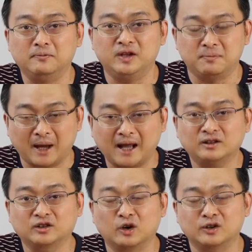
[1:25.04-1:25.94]

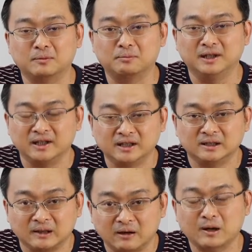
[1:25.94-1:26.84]
depends on a
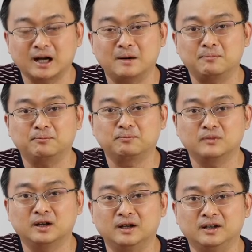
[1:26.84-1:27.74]
political outcome,
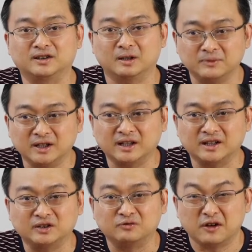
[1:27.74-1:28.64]
it's something
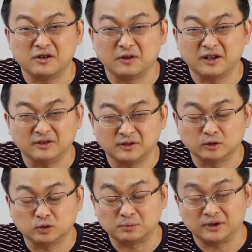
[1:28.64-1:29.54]
that is very
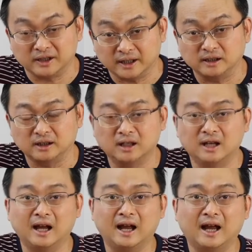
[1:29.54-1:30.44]
difficult to predict,
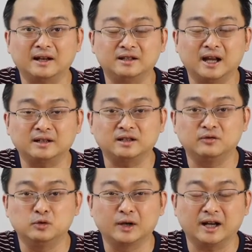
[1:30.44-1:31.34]
and that
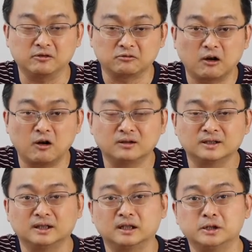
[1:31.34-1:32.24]
if you get it
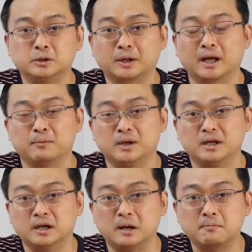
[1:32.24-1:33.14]
wrong, you can
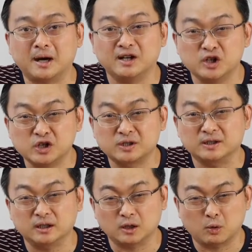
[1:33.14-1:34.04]
be punished
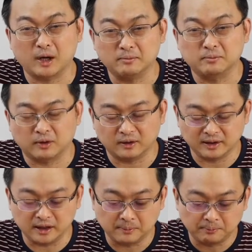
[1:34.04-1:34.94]
quite
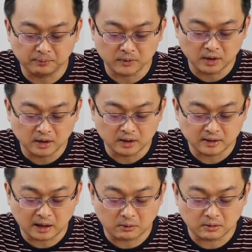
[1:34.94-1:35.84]
broadly.
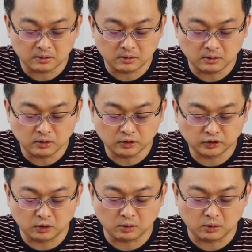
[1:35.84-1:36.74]
Now,
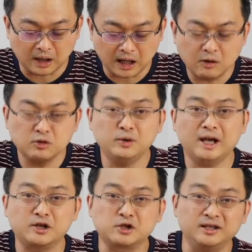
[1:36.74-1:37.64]
so how do
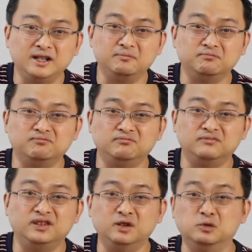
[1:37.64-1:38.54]
we actually
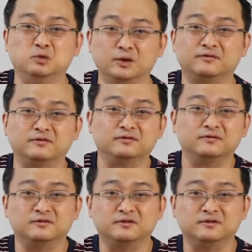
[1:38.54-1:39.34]
deal with